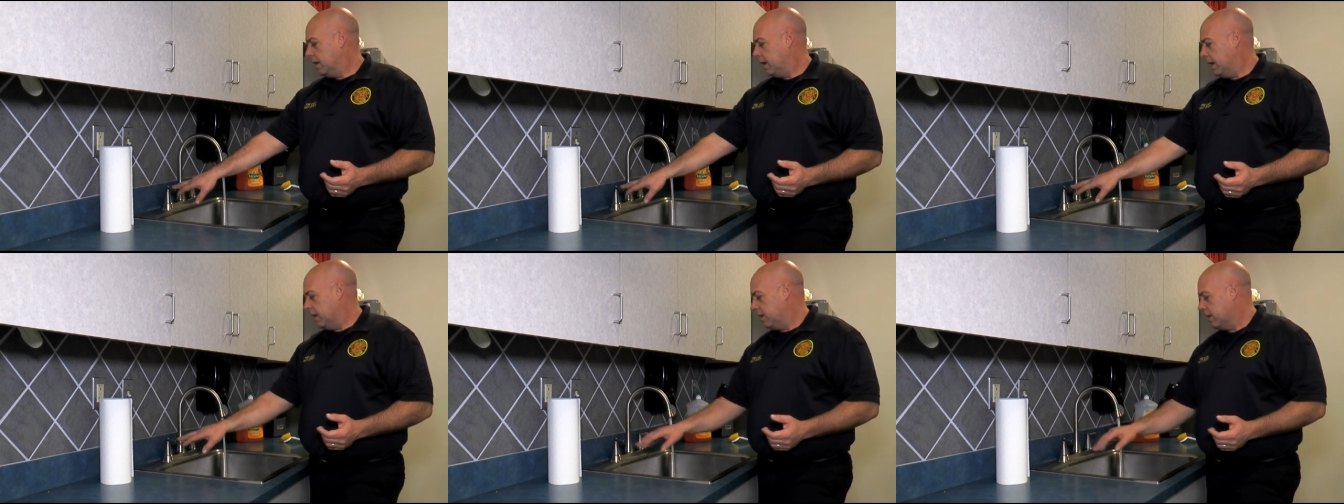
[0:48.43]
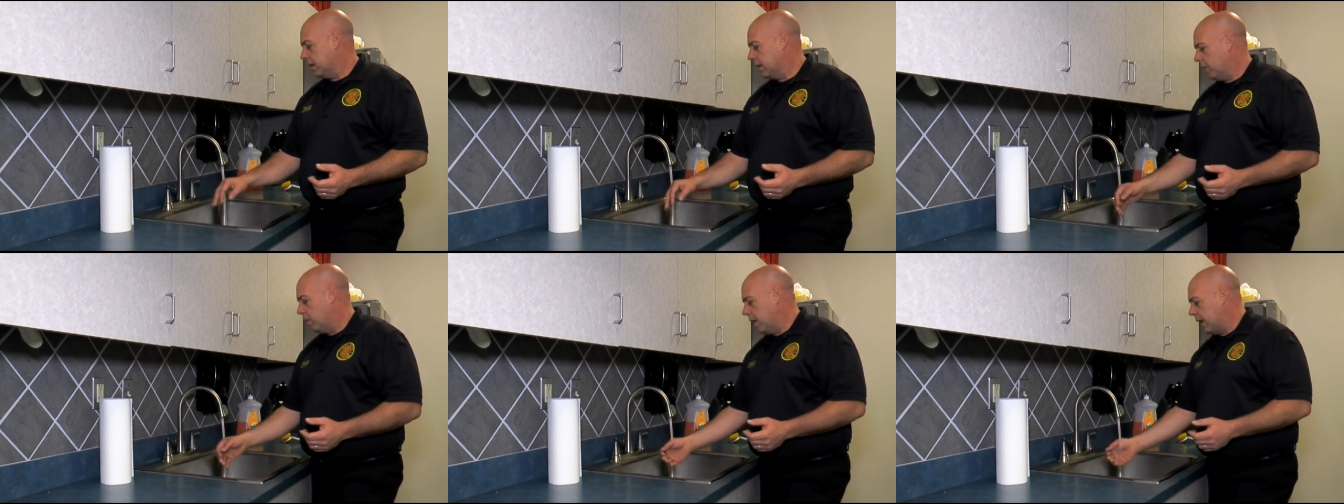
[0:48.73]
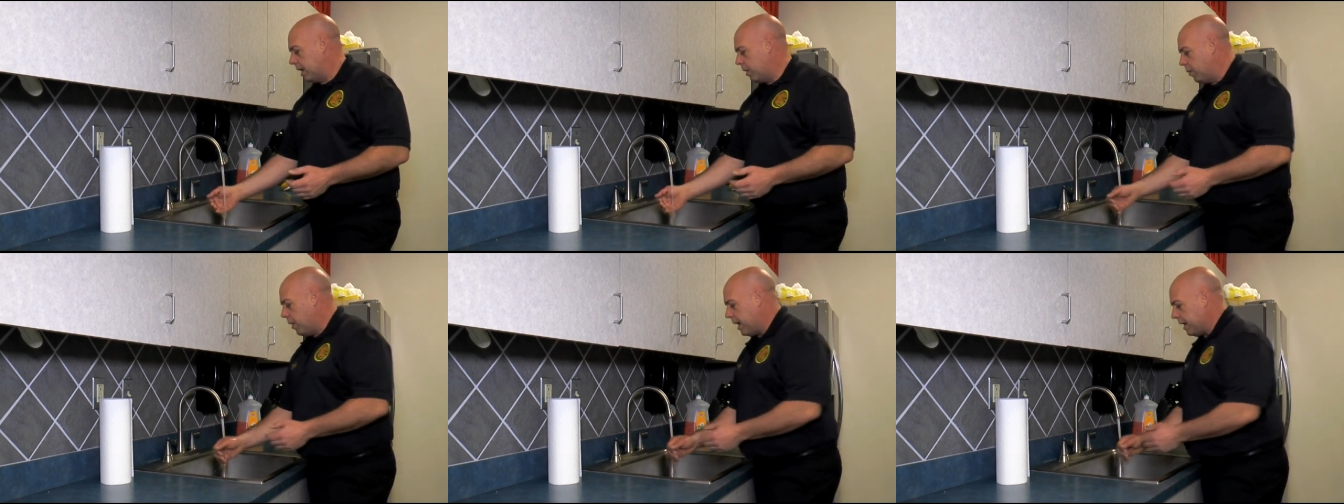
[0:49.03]
and you're going to
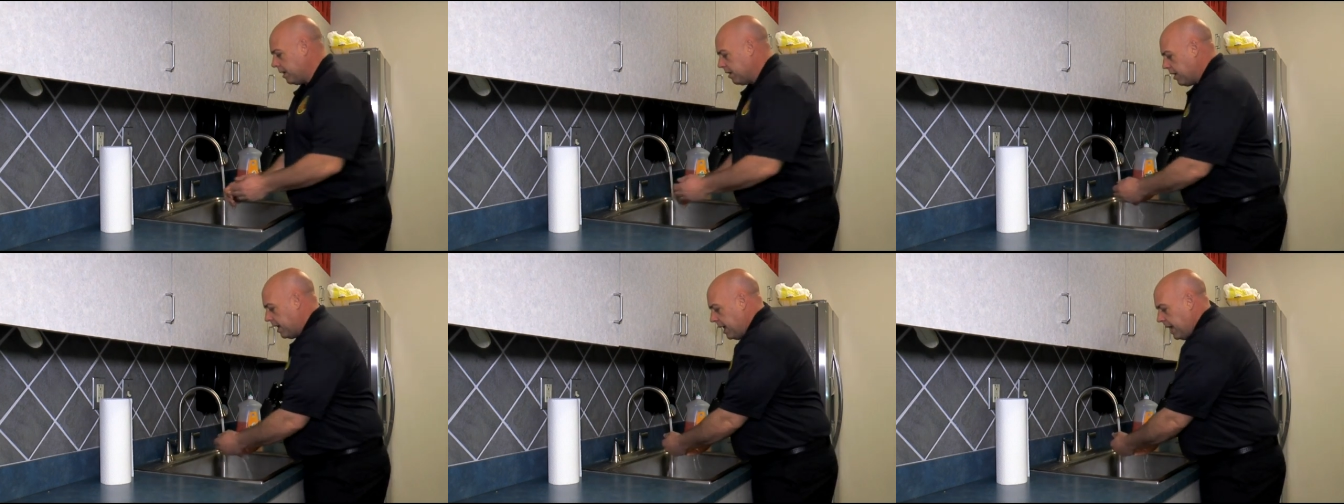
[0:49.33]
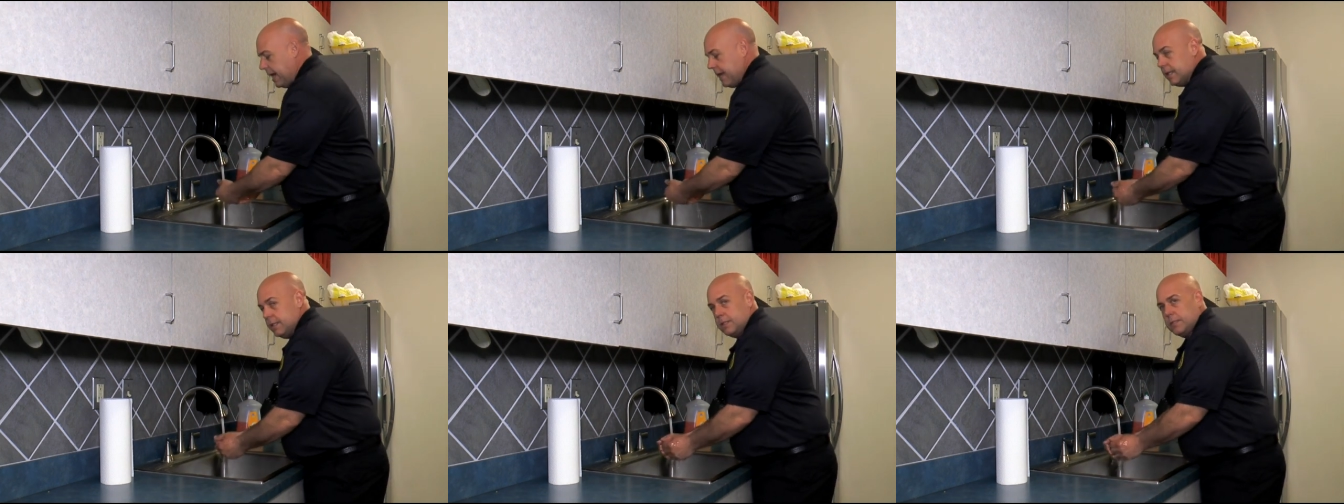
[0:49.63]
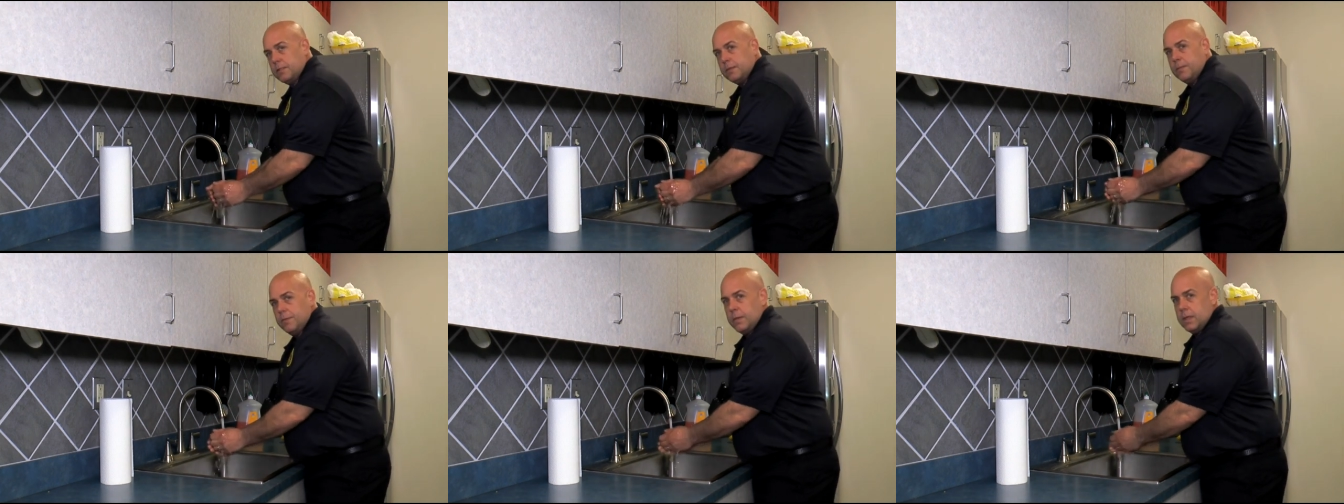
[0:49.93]
want to wet your
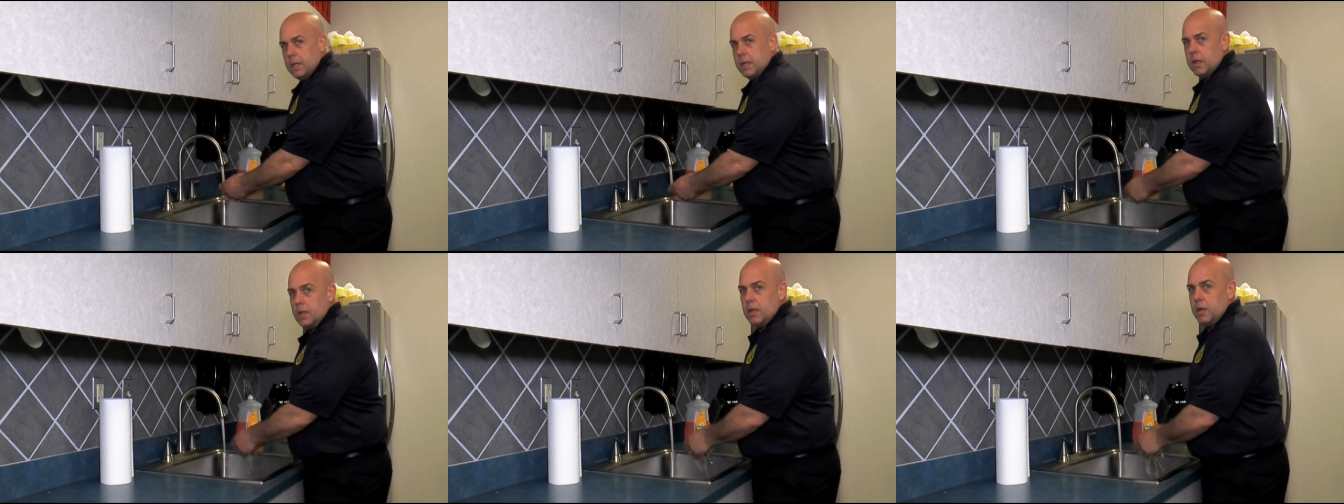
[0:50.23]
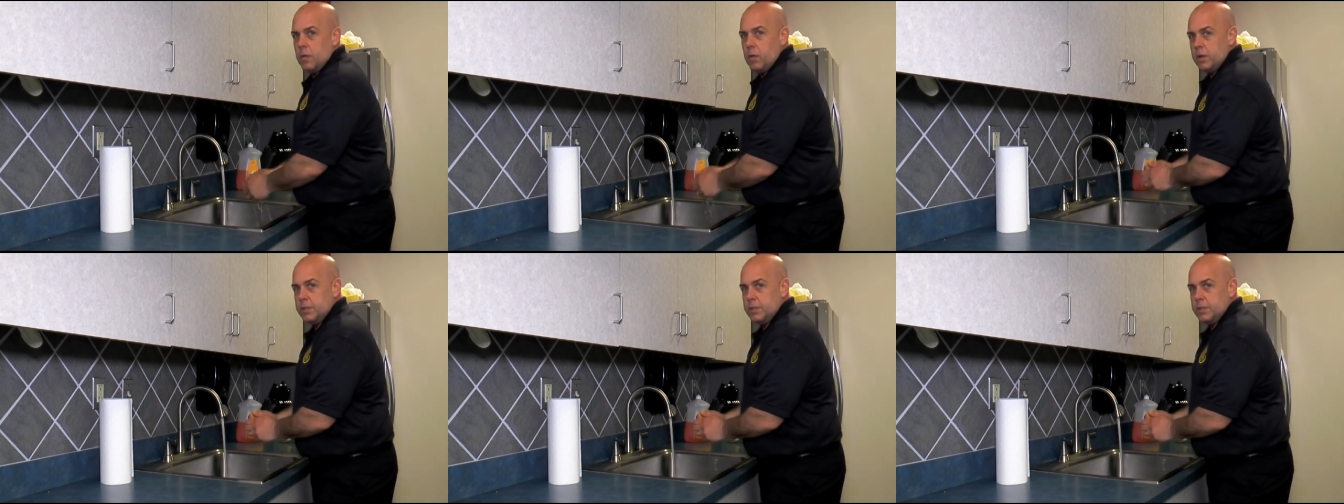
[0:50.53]
hands.